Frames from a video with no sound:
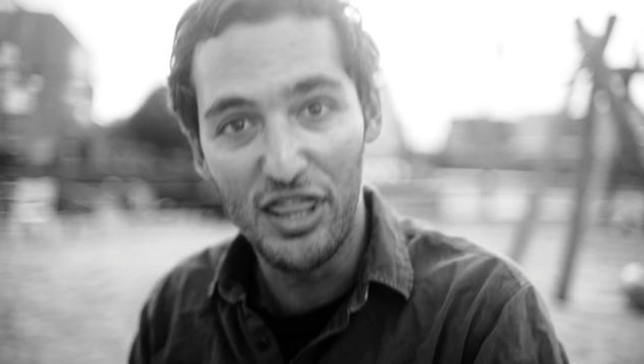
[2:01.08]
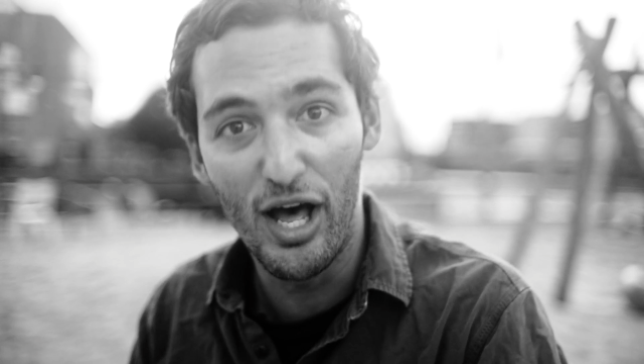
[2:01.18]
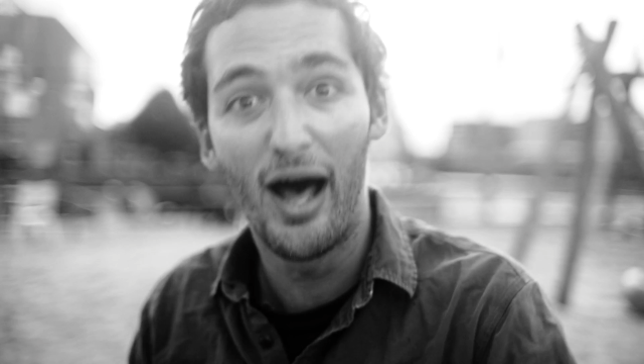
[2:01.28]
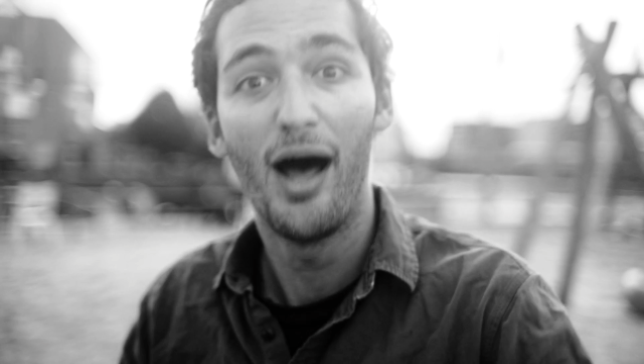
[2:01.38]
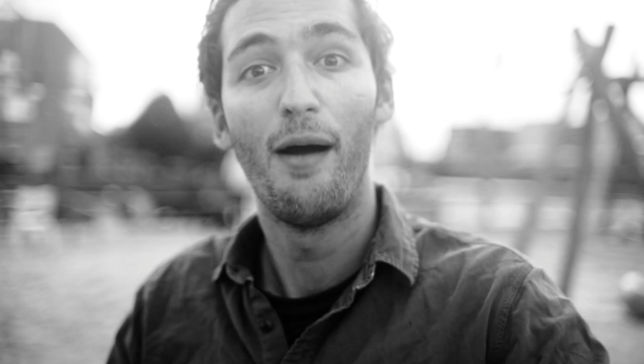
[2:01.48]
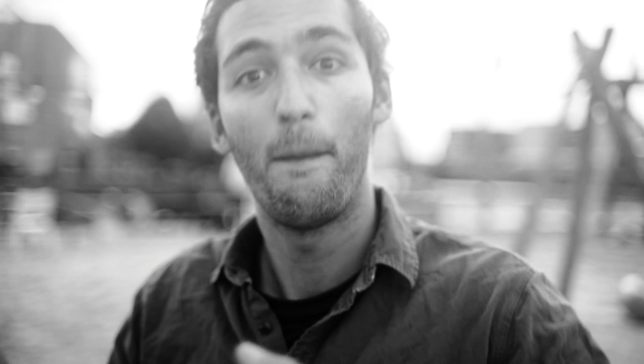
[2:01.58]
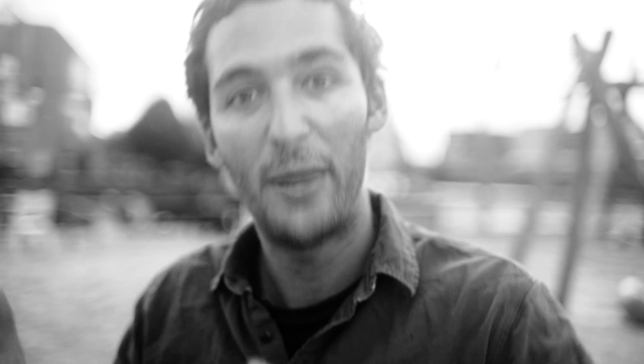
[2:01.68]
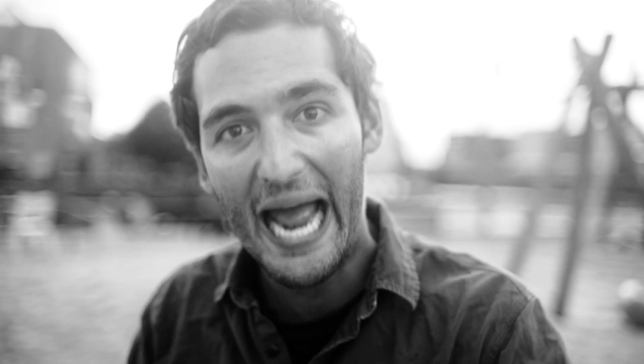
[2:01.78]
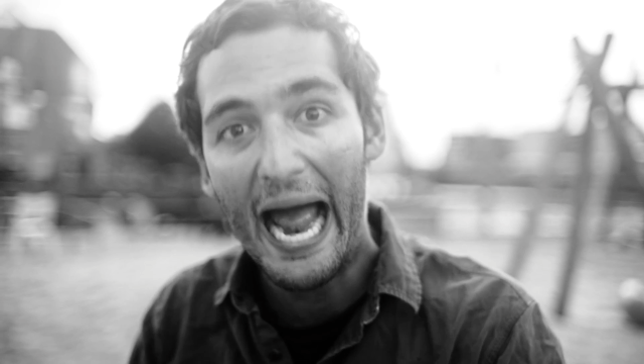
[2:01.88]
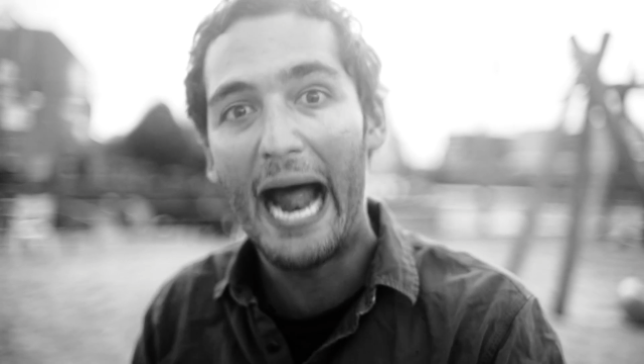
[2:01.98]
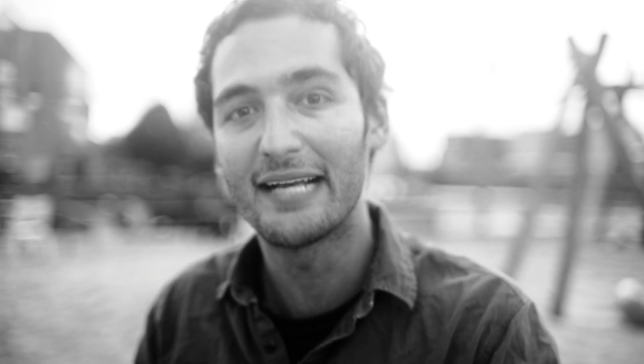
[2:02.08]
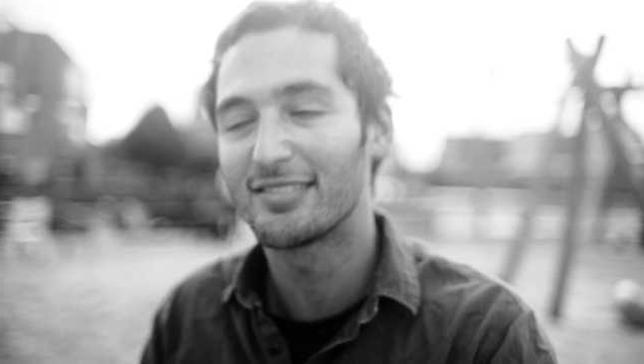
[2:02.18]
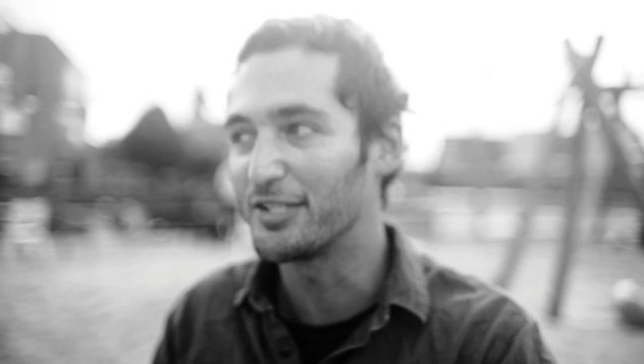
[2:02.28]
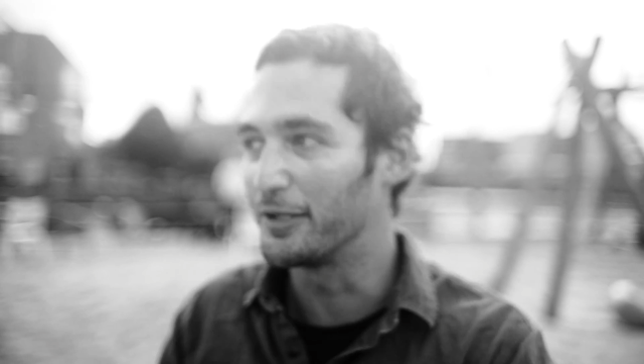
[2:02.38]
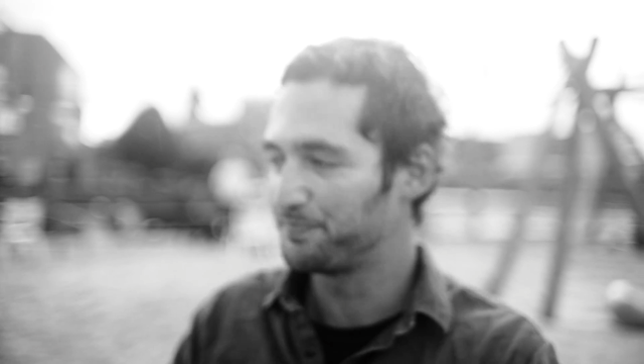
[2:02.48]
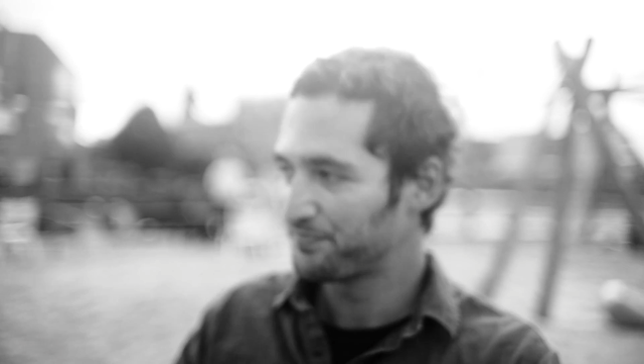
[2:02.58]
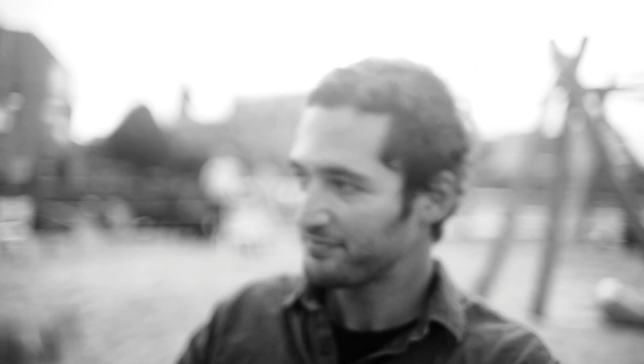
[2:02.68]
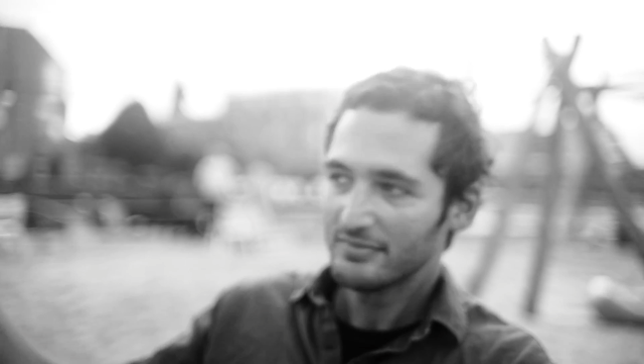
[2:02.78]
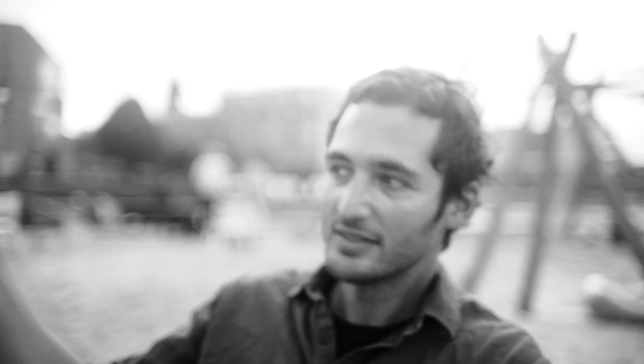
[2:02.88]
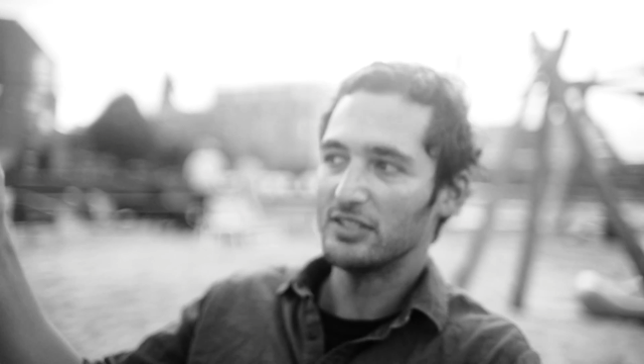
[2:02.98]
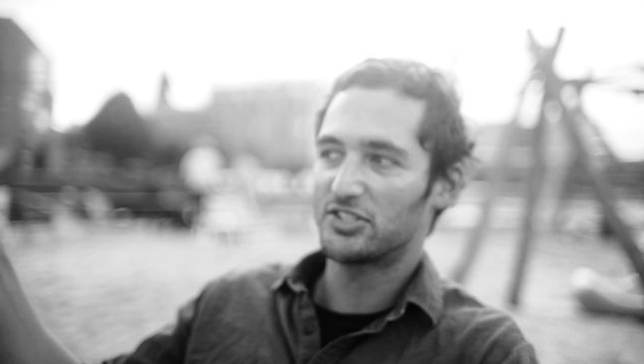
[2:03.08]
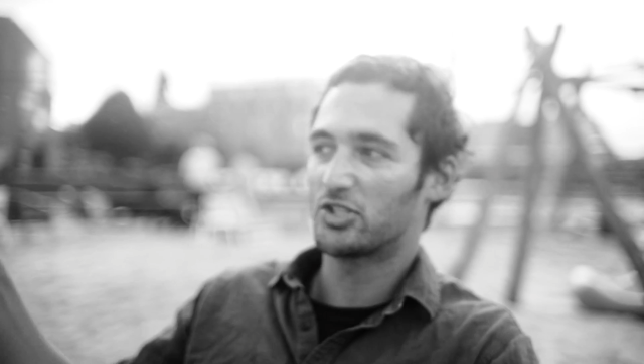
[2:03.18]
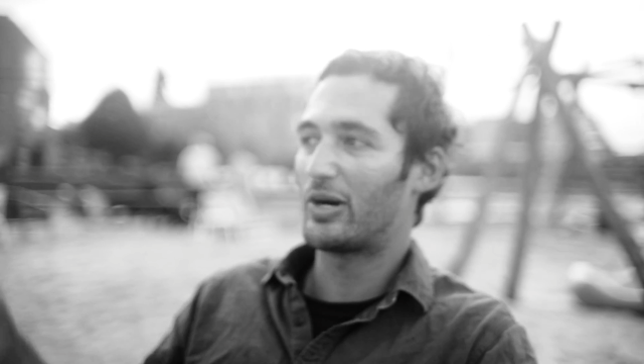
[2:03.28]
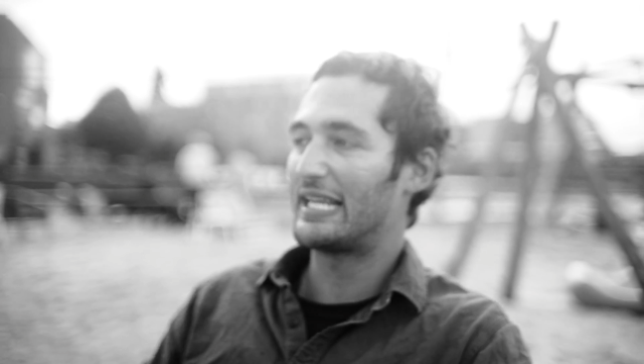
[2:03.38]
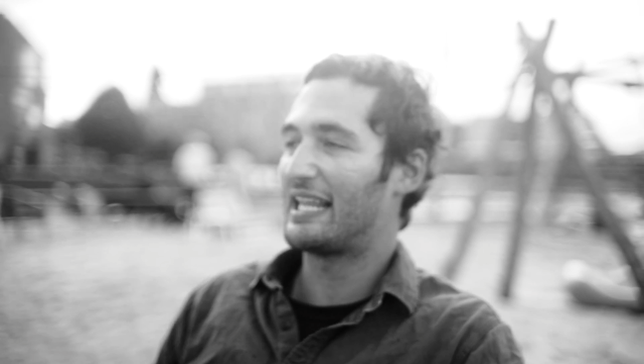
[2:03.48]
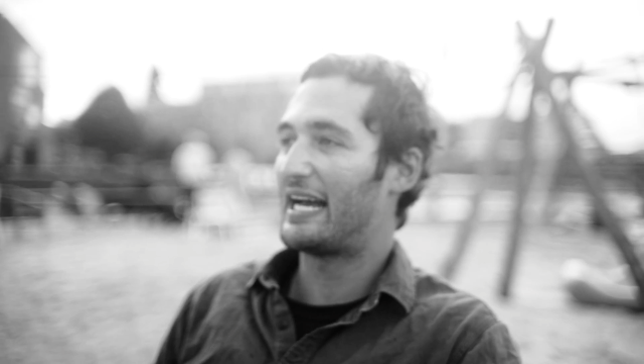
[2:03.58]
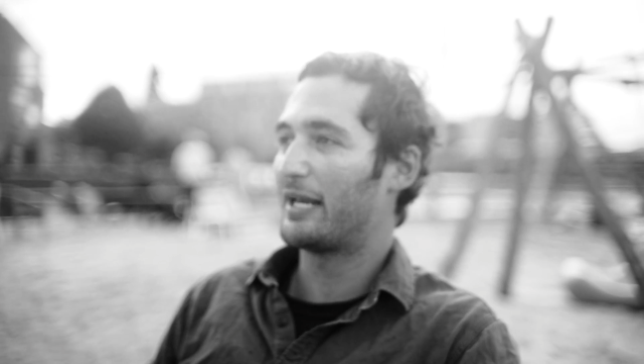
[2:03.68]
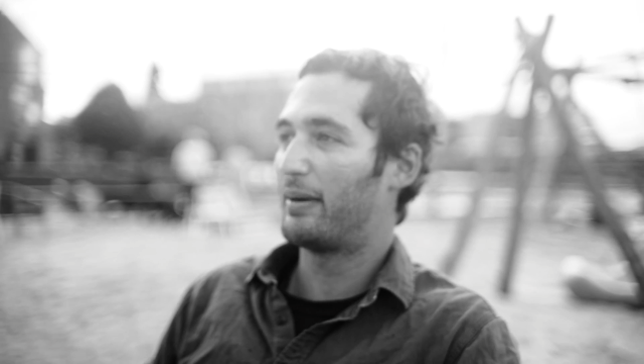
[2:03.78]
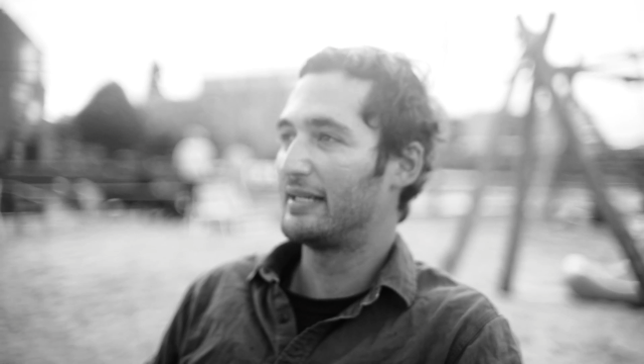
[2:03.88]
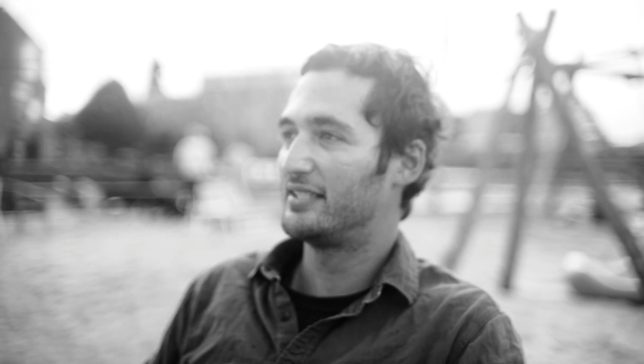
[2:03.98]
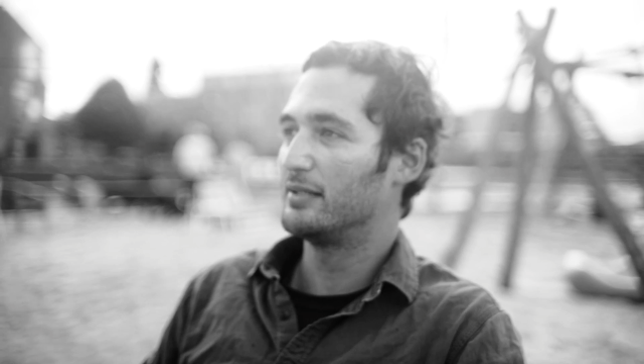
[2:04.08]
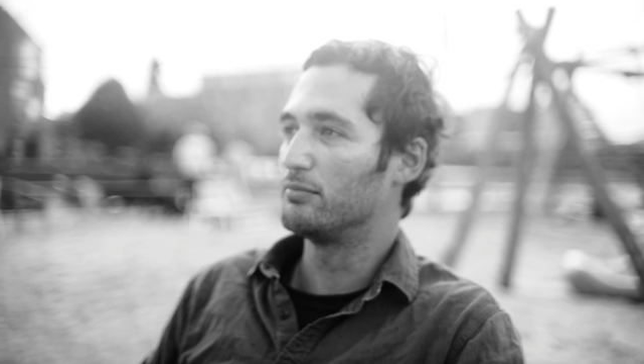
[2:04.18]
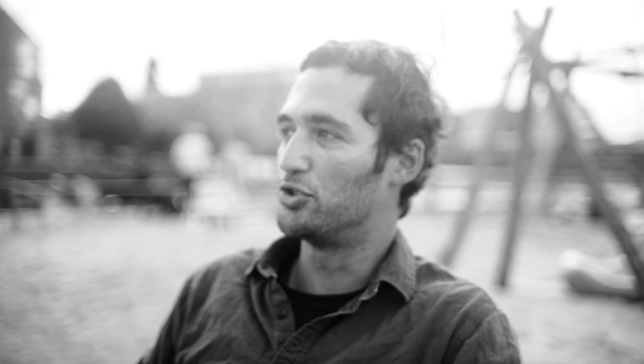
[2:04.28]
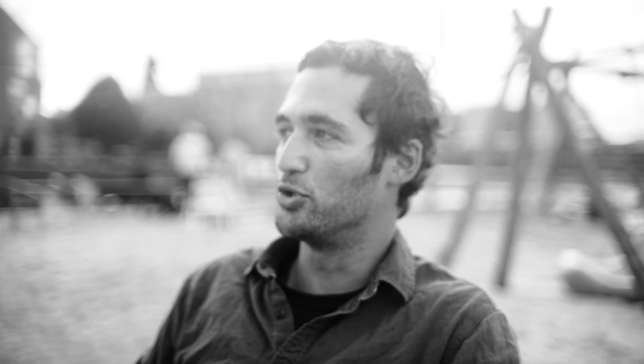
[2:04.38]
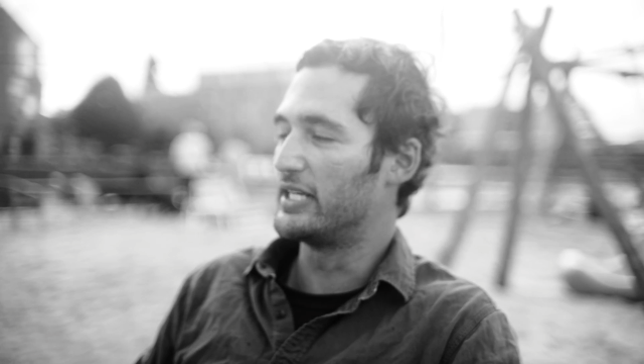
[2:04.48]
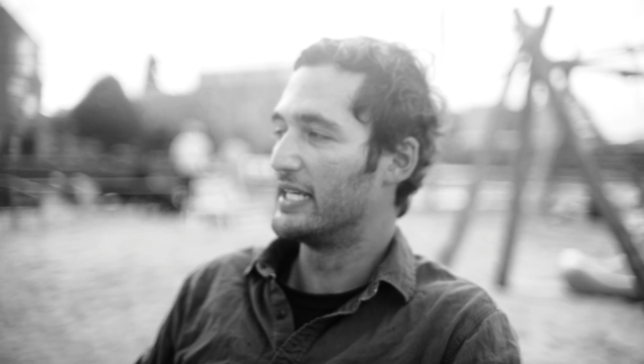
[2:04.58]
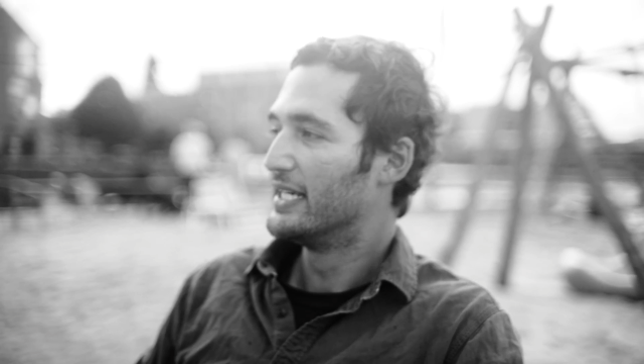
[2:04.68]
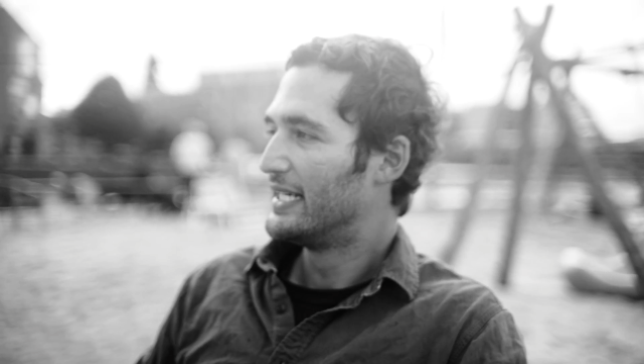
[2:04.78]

the past. You know, it's a great line by Tim Doody